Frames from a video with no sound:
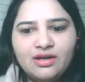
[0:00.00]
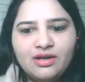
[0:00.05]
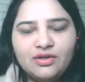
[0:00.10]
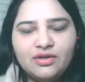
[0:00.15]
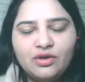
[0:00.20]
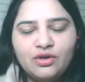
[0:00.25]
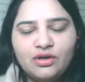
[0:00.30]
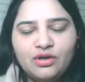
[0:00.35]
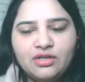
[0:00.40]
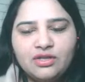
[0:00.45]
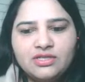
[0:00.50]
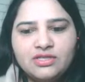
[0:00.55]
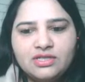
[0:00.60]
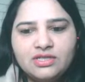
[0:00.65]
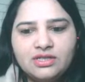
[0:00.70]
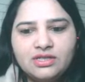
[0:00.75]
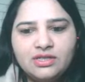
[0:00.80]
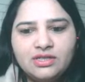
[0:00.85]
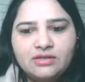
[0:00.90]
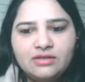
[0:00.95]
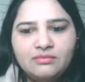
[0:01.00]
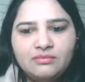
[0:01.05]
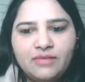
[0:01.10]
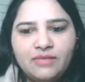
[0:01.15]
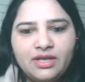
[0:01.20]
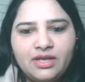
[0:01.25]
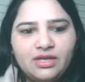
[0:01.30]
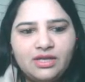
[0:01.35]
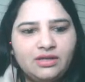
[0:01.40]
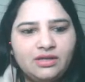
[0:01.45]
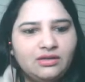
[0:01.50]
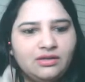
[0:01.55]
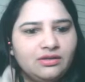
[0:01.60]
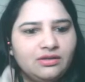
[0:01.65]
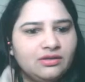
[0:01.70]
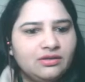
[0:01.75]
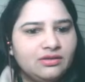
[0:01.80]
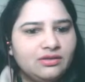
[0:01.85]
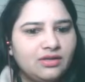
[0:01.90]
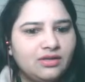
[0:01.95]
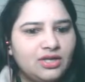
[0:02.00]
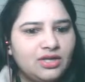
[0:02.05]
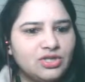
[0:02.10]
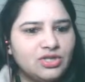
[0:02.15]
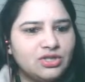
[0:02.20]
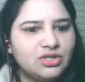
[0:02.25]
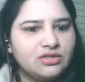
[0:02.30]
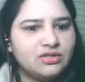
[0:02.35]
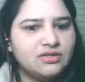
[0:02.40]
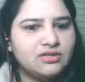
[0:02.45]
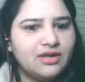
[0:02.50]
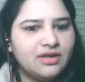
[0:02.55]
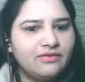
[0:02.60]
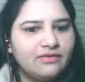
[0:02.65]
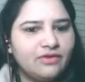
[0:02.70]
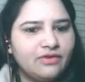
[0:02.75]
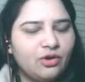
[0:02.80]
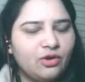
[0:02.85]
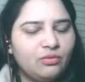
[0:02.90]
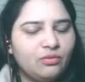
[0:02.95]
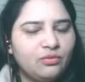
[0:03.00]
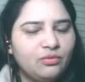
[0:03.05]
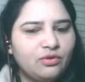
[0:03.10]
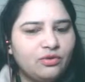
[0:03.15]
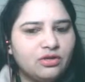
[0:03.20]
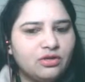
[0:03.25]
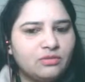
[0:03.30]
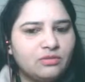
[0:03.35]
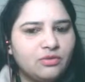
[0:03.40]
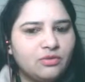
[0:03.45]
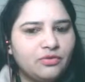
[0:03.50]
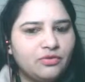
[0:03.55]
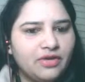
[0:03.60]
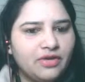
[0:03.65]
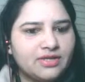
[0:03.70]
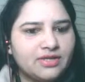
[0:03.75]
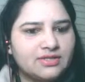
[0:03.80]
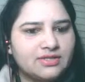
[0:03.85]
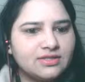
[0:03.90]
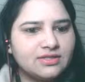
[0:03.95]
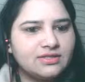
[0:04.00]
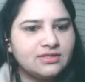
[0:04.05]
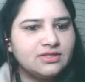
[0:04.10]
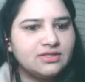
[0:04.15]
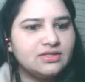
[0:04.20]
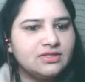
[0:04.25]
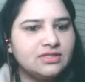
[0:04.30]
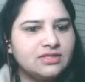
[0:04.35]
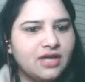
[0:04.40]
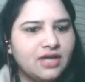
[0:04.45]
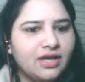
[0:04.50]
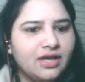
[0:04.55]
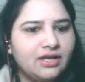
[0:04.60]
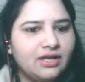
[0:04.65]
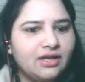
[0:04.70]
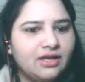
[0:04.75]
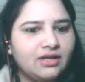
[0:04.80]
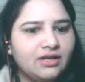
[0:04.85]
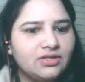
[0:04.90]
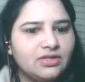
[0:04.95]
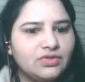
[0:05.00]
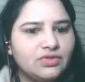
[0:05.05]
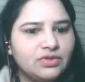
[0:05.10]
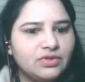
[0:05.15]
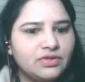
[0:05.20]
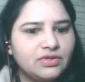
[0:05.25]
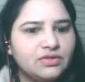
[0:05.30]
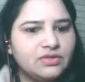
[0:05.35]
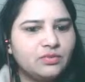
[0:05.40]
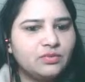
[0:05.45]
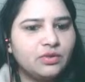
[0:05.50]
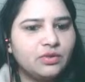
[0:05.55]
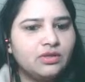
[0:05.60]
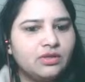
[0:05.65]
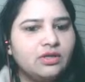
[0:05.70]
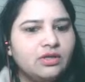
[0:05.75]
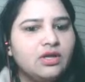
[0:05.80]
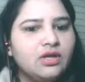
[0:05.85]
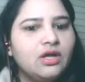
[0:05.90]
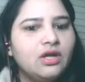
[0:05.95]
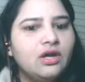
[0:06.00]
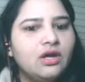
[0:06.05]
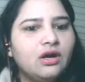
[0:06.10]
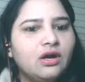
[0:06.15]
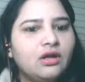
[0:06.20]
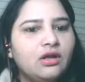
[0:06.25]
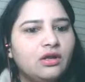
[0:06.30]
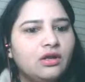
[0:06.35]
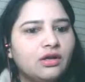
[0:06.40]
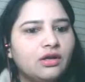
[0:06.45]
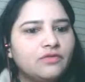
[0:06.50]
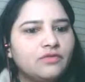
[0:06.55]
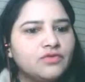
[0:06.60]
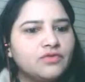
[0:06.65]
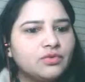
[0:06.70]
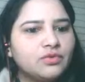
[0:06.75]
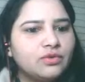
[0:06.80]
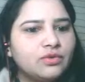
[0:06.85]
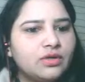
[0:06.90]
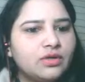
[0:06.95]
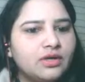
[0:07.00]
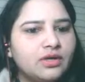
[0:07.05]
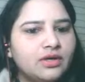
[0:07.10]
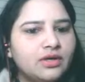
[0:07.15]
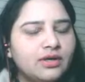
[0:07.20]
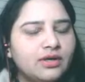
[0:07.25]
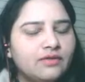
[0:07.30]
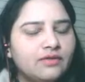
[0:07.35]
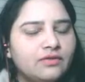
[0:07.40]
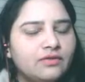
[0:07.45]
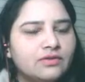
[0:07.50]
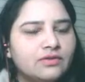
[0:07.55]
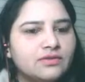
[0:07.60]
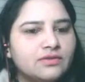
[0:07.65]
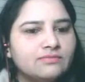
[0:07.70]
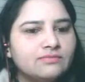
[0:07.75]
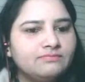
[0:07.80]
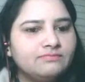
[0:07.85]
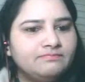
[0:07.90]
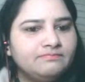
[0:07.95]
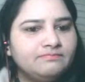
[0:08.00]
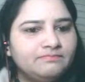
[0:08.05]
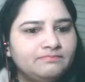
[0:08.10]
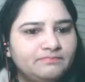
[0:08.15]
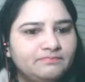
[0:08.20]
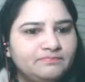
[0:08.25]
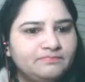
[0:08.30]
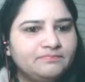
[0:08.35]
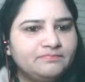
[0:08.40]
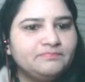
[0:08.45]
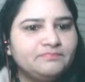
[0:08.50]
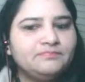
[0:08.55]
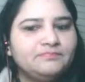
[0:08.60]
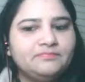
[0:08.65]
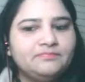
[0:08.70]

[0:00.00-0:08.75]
Authority in many nations have now brought about taxes in dine and drinks with a lot of sugar levels. Hmm.